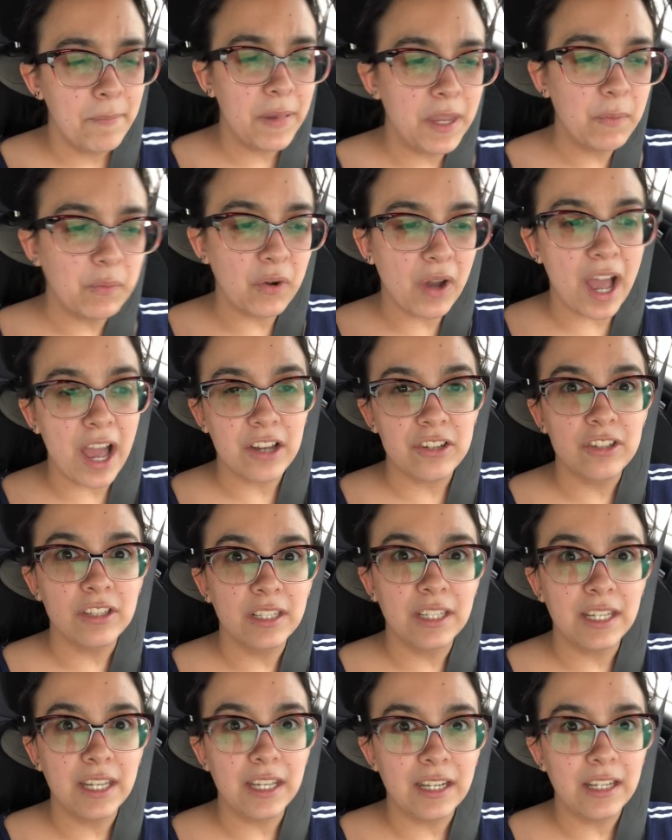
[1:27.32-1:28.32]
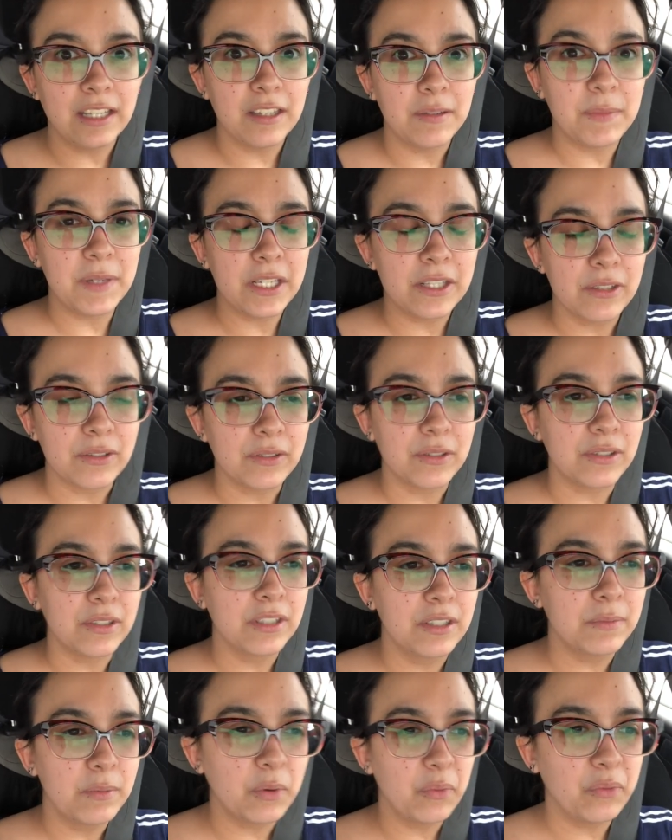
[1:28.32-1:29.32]
people actually getting the
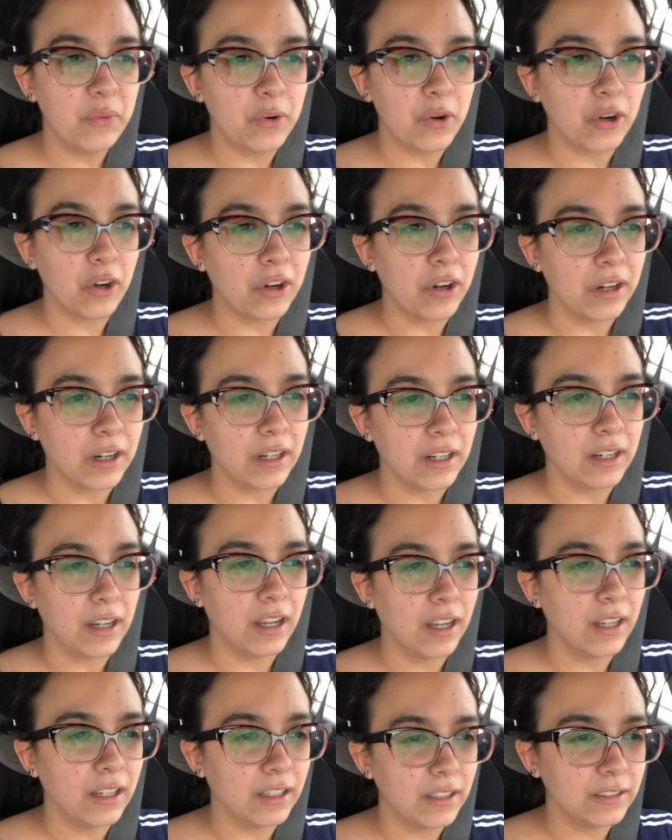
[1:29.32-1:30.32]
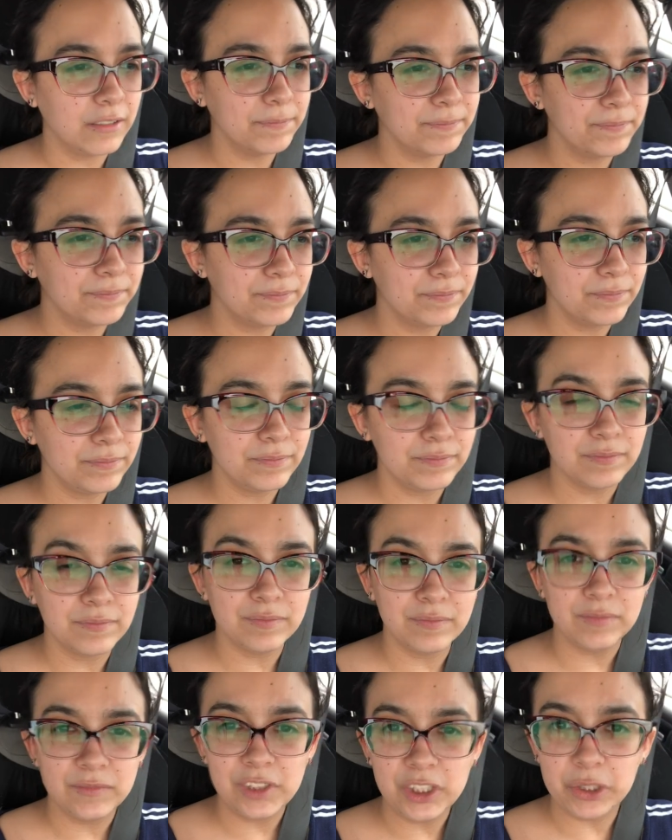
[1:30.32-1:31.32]
measles before. Um,
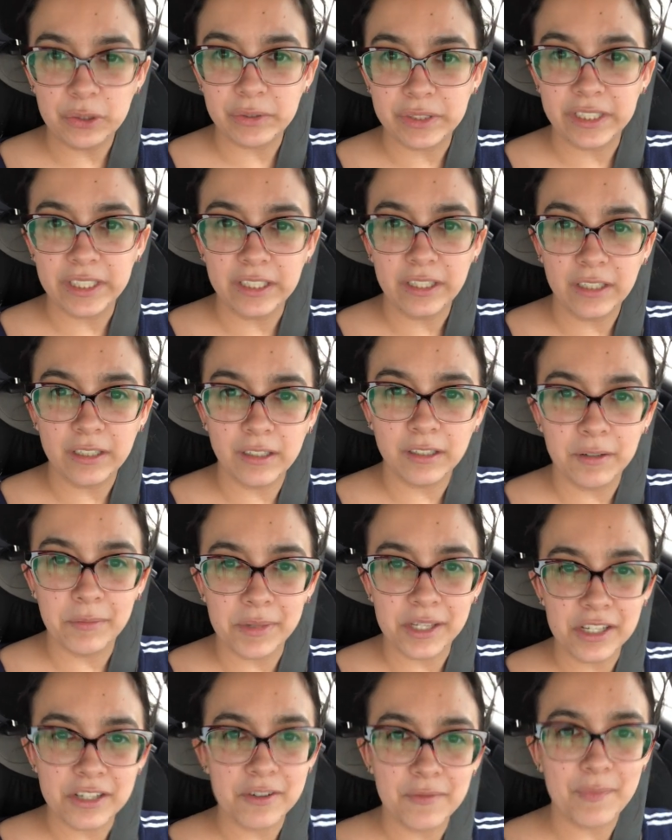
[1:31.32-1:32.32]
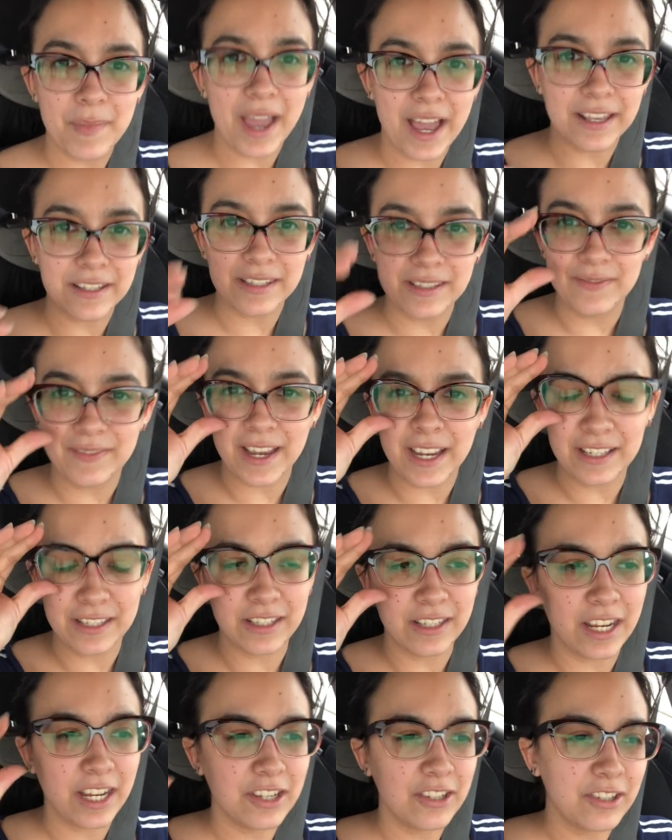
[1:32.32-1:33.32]
you see a bunch of mass
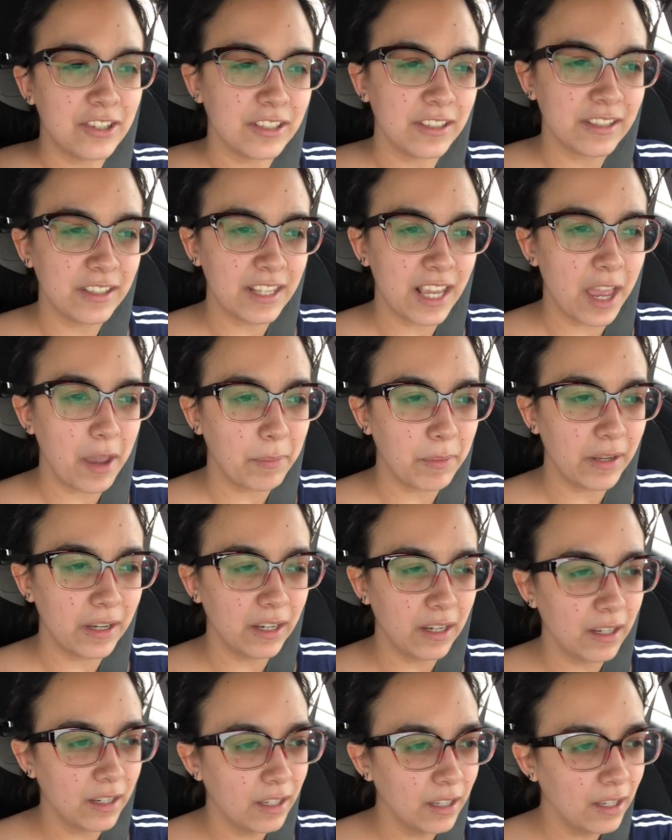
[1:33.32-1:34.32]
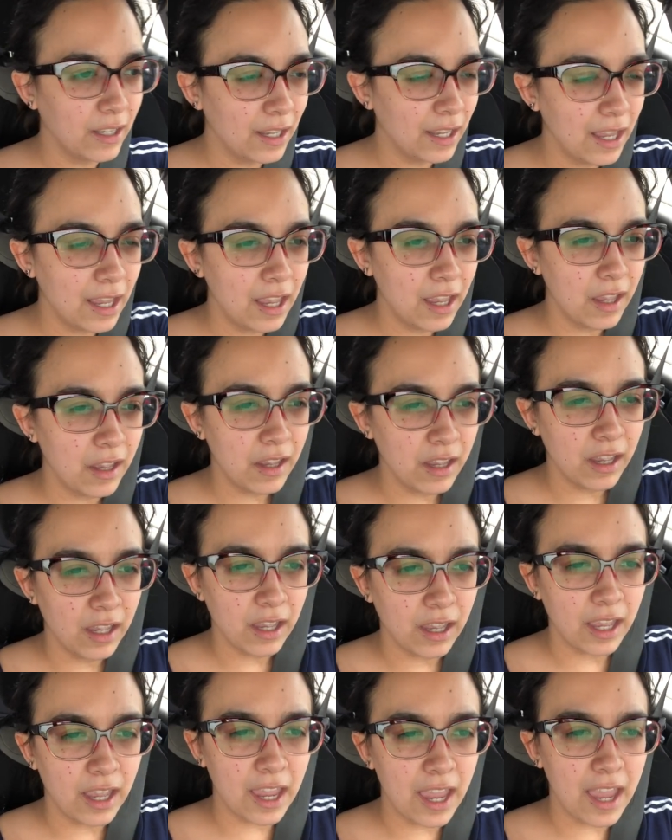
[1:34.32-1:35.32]
vaccinations happening.
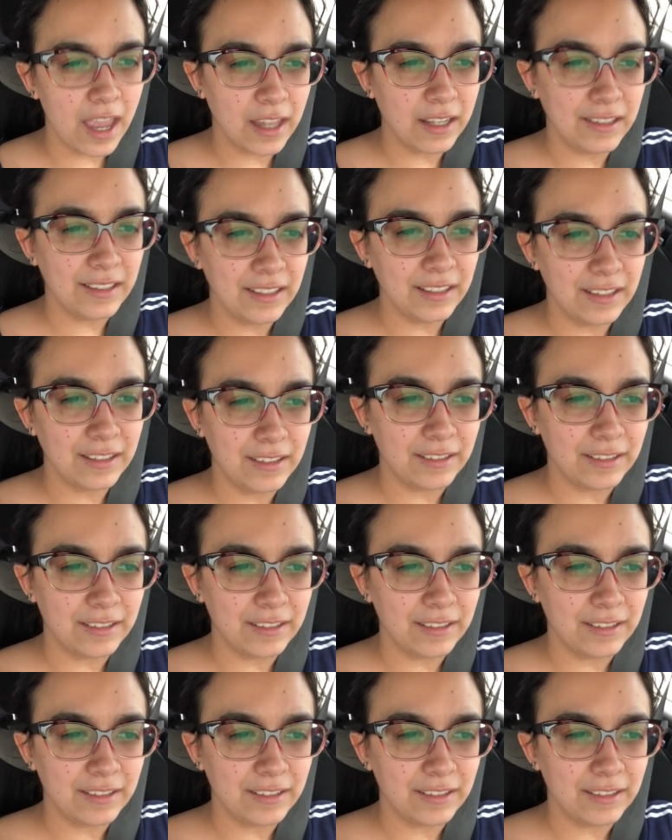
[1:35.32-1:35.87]
And